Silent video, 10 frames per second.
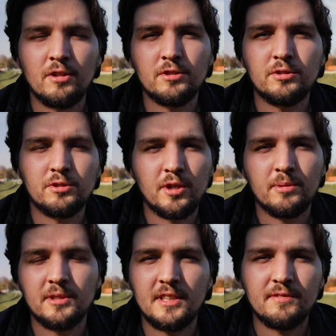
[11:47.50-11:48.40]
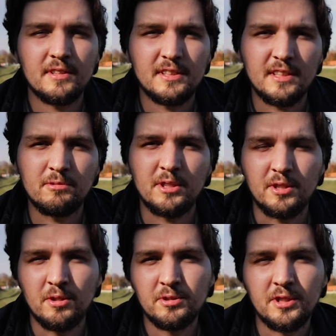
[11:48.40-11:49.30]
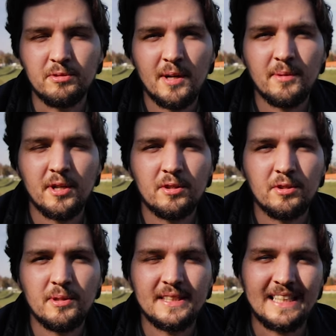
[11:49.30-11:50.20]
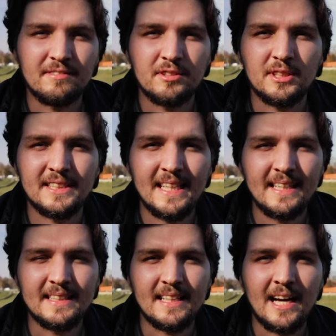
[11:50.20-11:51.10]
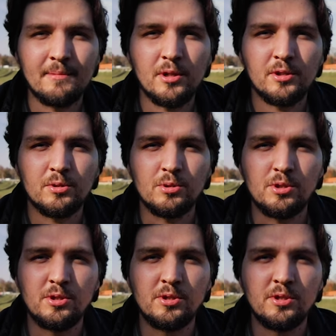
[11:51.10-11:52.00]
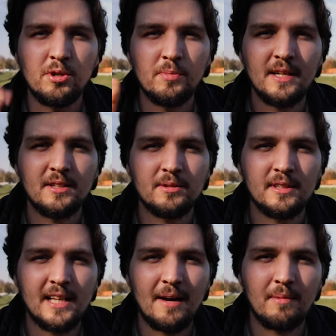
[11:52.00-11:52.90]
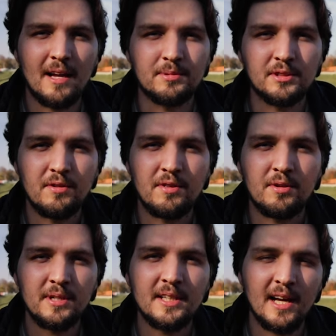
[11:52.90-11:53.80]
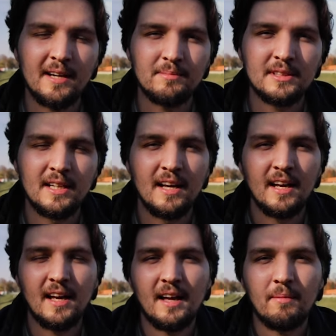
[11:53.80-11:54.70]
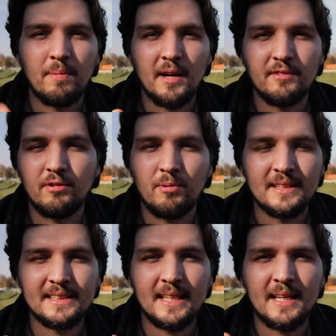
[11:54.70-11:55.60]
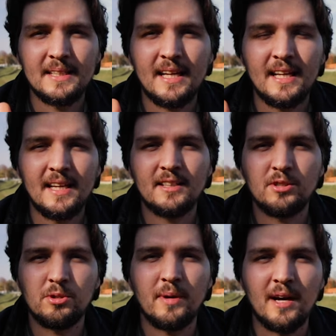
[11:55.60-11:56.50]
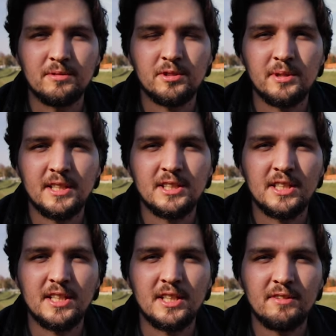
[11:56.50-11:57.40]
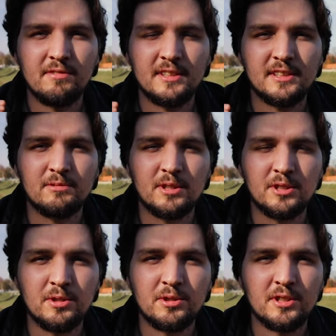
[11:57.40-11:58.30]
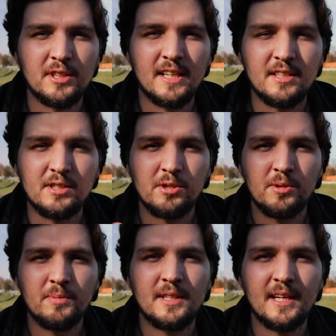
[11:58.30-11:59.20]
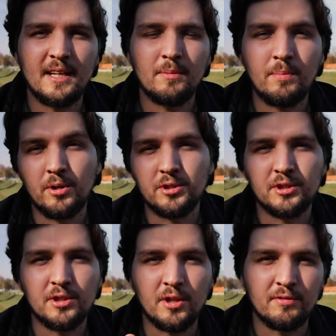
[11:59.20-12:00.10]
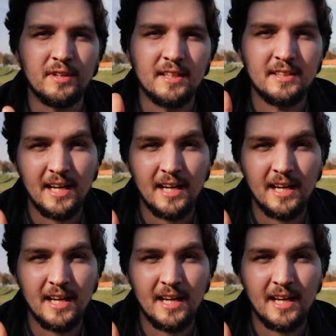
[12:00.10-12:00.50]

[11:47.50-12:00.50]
In order to show the difference in resolution, what I'm going to do is after a second, I'm going to zoom into the time-lapse 3 times, play it for 1 second and then zoom out. So you can see the difference in resolution in the zoomed in portion of the